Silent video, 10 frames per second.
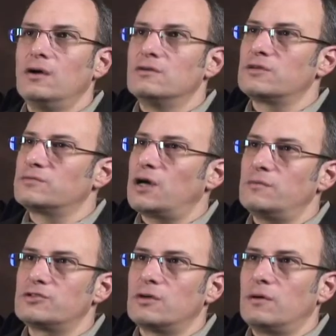
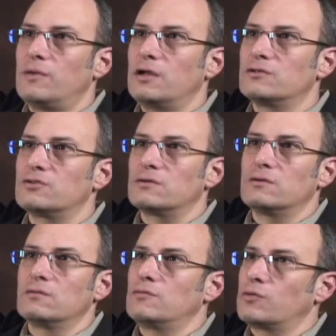Sometimes a manager
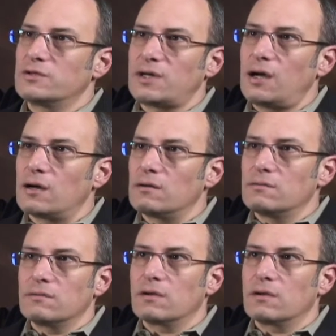will retire.